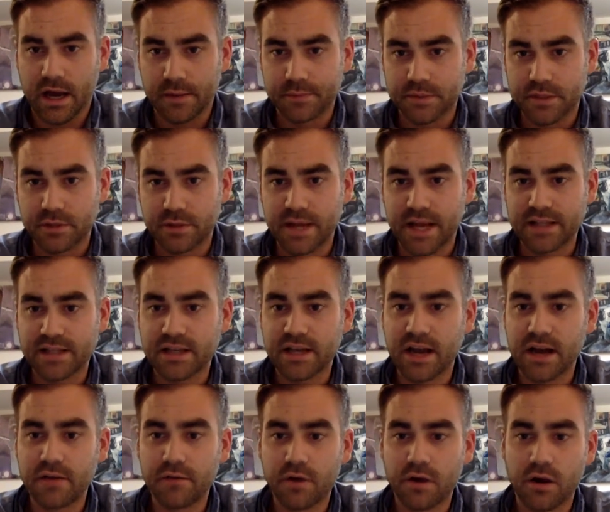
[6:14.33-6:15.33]
So that's
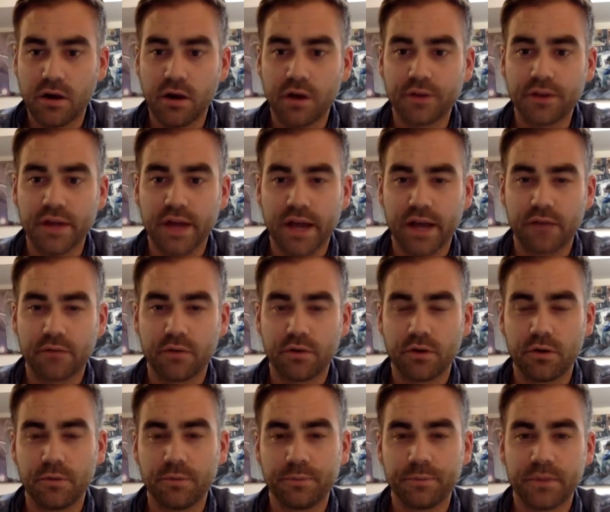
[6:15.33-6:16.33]
kind of our online
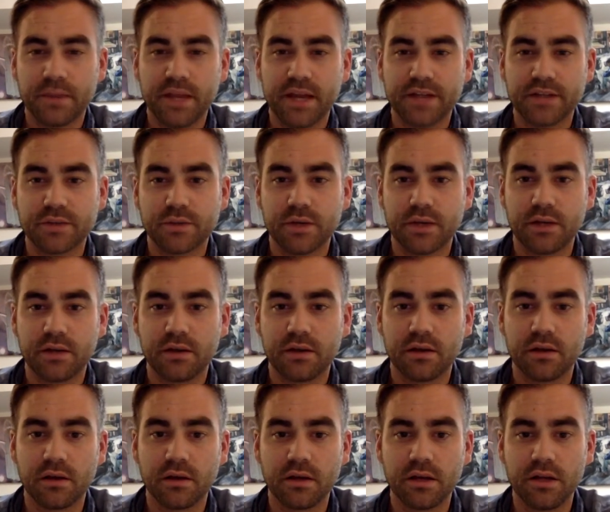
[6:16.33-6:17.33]
route. That's what
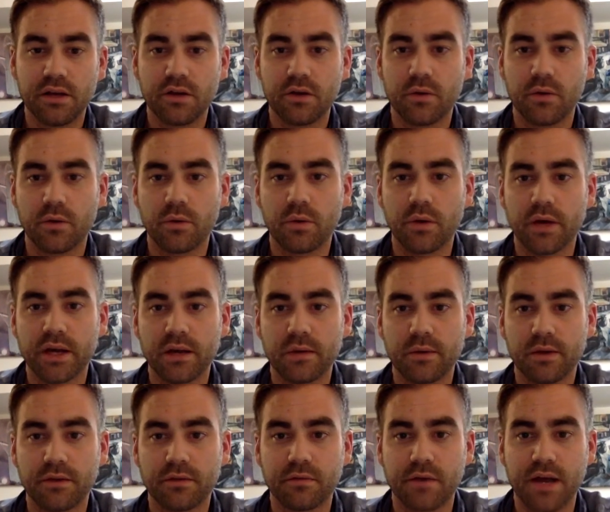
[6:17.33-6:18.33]
we're working
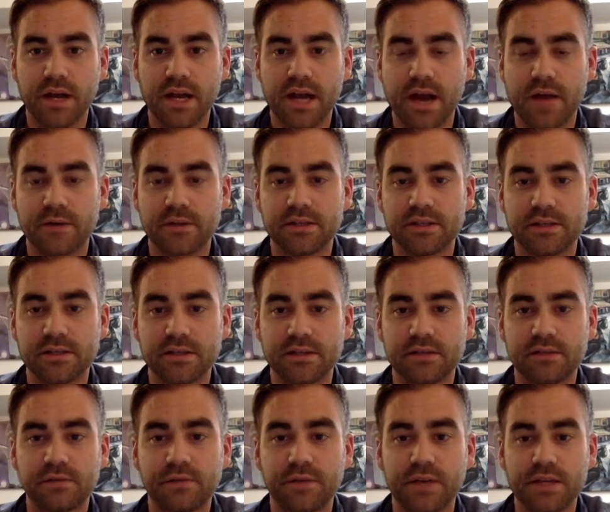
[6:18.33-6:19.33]
with right now is
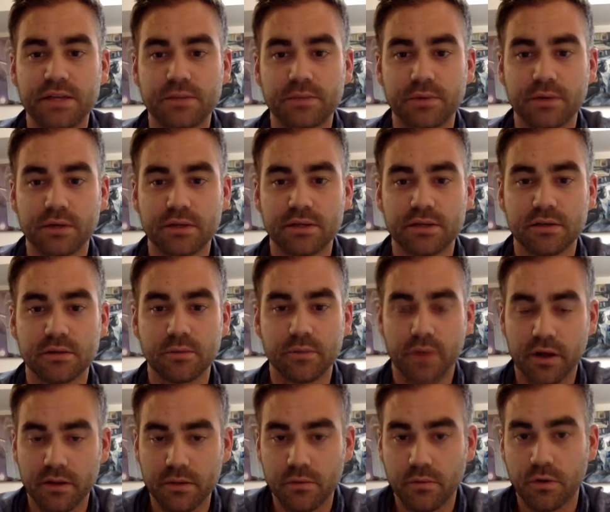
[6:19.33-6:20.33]
Facebook. So
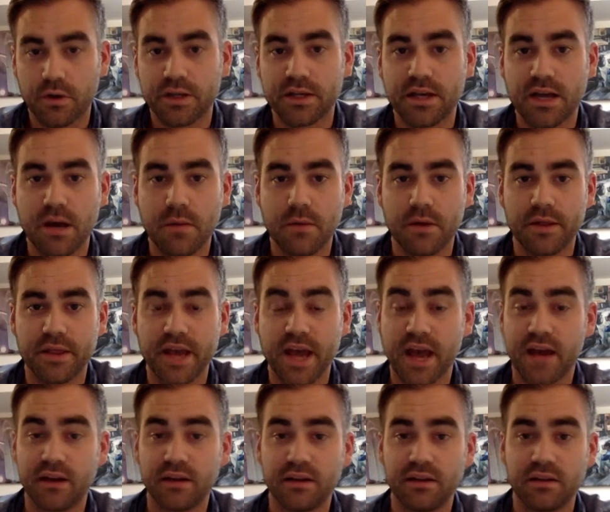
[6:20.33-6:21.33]
probably more to come on
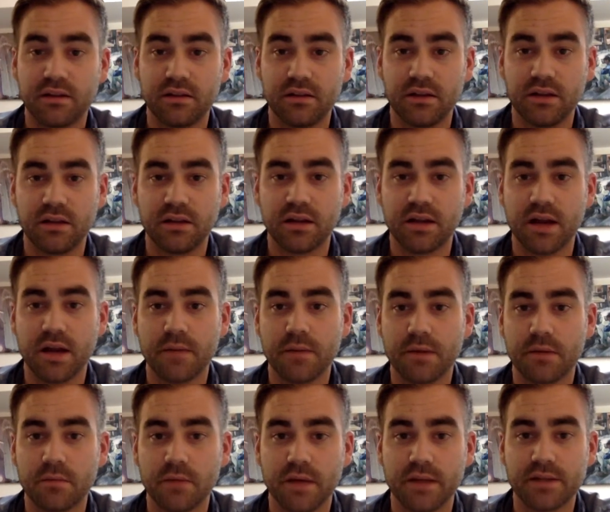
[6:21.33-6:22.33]
that in the
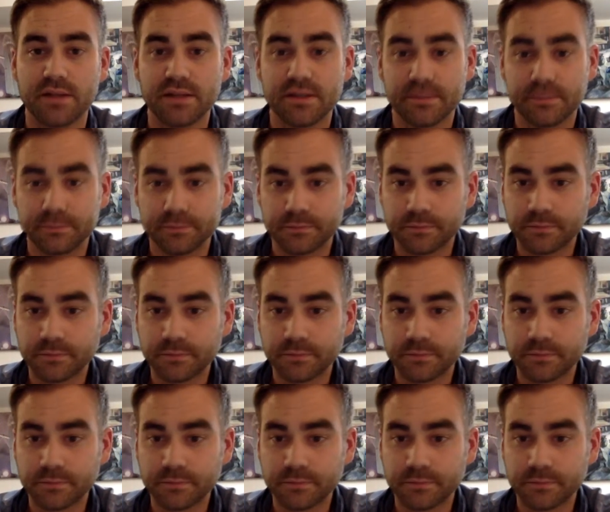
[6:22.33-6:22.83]
coming months.